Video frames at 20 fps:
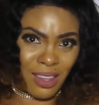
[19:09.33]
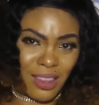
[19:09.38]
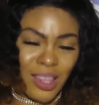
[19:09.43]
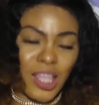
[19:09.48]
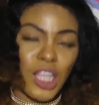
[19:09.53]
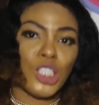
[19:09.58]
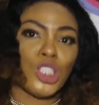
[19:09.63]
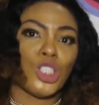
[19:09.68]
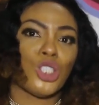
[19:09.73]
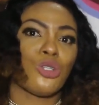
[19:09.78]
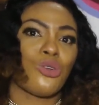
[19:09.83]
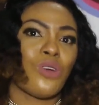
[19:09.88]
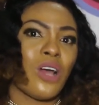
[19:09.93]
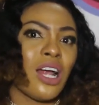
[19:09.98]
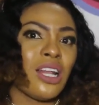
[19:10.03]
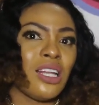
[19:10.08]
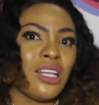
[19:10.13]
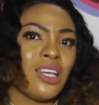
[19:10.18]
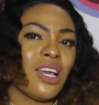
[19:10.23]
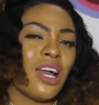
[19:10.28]

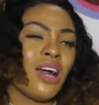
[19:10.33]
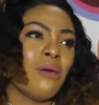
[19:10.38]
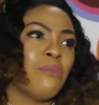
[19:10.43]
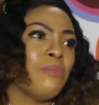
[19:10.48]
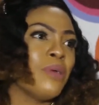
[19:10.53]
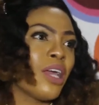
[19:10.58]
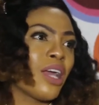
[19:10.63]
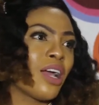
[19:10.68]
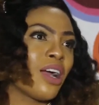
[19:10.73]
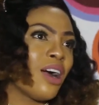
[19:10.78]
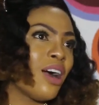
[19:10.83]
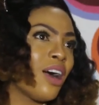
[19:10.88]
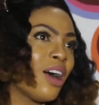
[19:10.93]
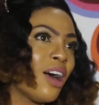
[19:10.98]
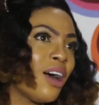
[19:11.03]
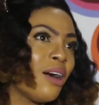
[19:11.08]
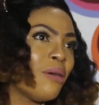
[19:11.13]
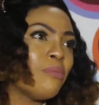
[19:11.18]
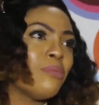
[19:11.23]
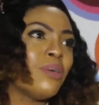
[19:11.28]
Naturally, I'm a
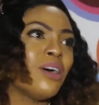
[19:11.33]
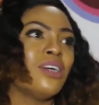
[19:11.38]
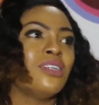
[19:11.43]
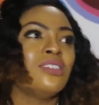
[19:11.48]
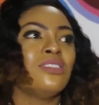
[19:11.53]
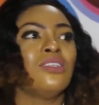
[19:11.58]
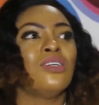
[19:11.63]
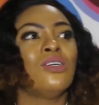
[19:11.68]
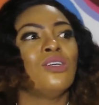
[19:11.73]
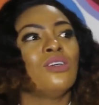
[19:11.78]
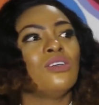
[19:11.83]
calm and,